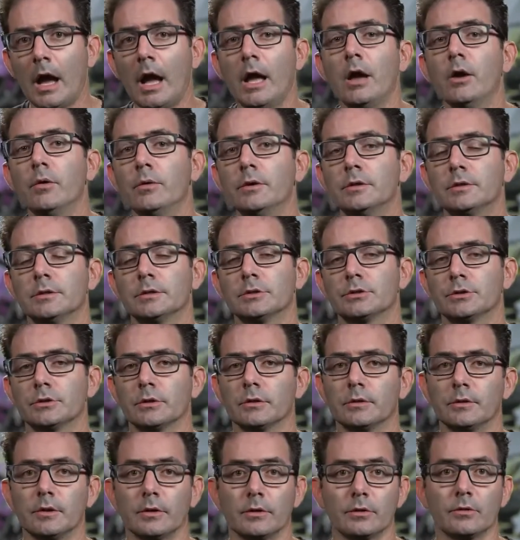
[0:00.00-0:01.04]
I always
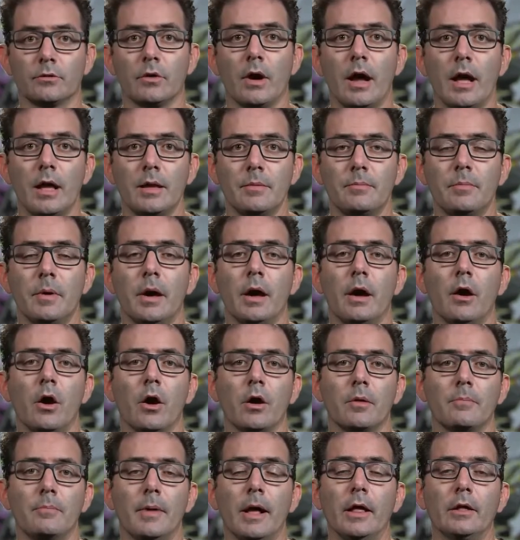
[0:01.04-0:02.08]
describe
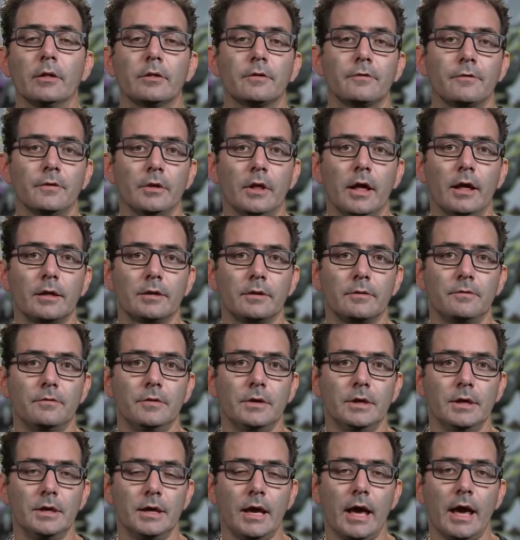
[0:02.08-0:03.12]
our balance
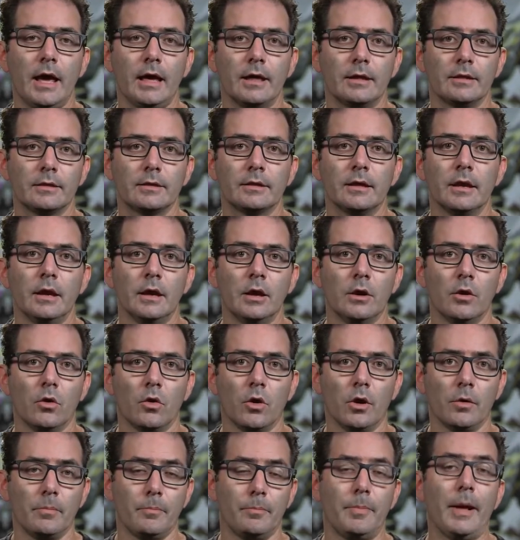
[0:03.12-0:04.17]
philosophy as,
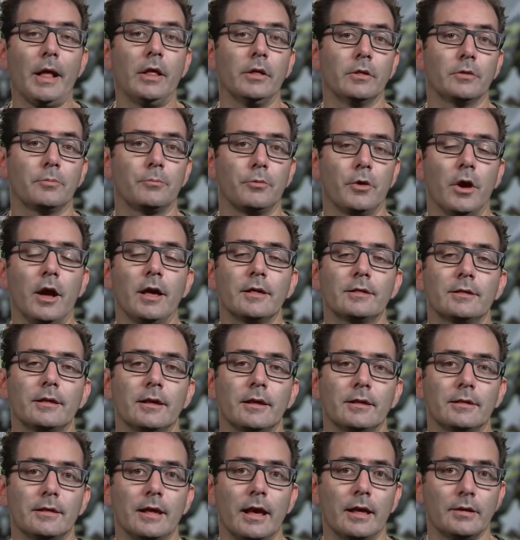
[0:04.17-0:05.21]
or our balance
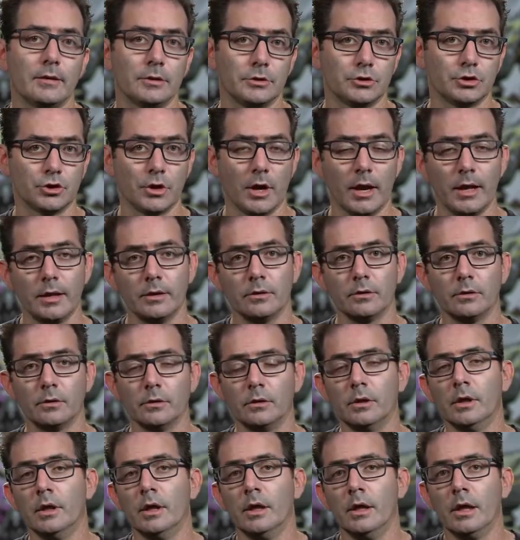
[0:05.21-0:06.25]
process as, a
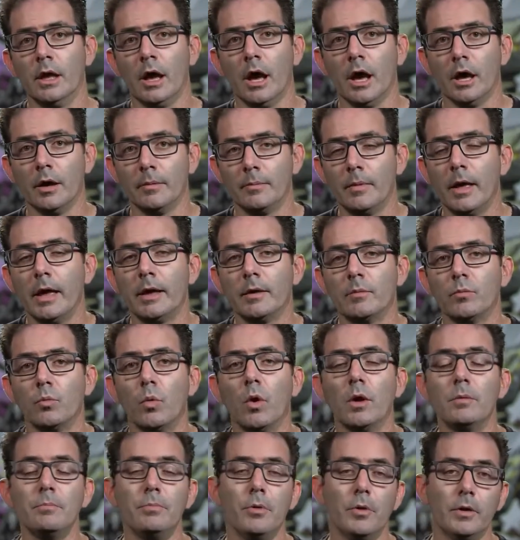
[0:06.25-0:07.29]
triangle. And
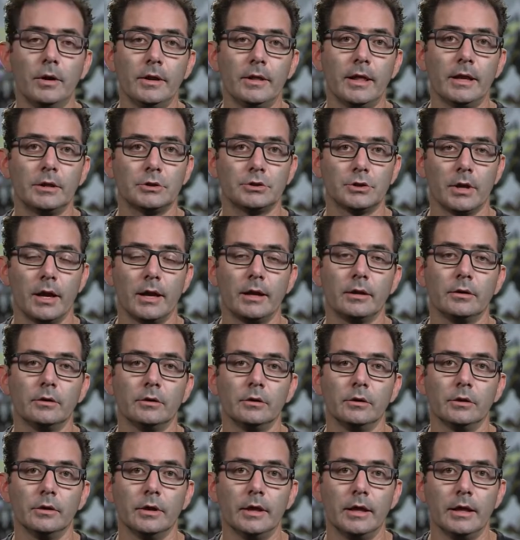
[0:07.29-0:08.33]
one point of that
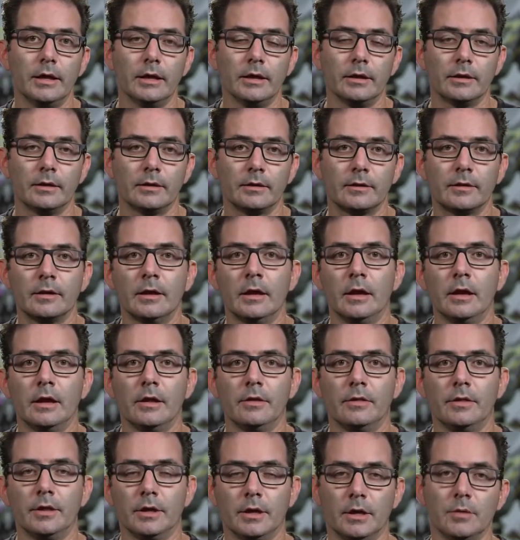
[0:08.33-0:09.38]
triangle is
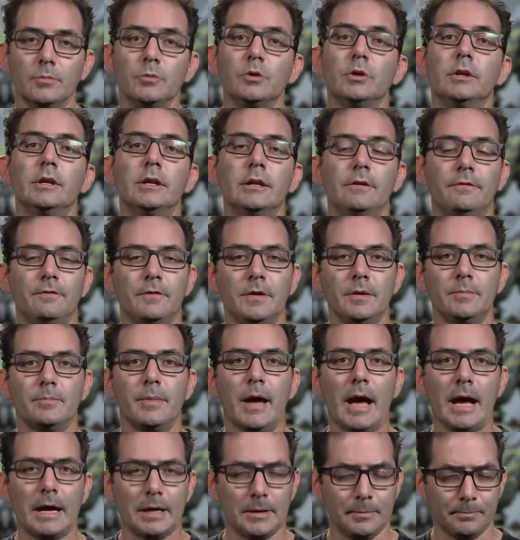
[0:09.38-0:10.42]
the community
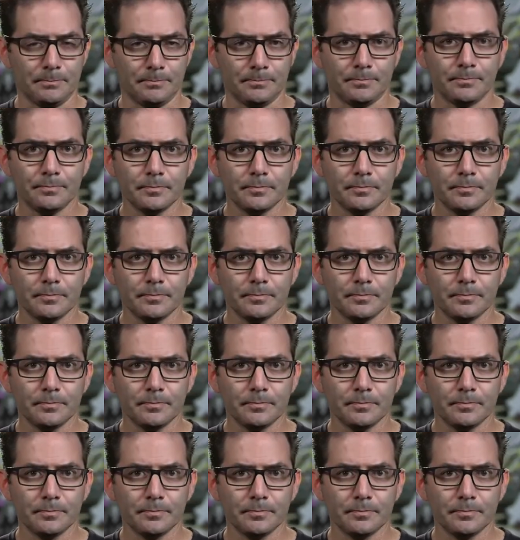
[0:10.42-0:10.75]
feedback.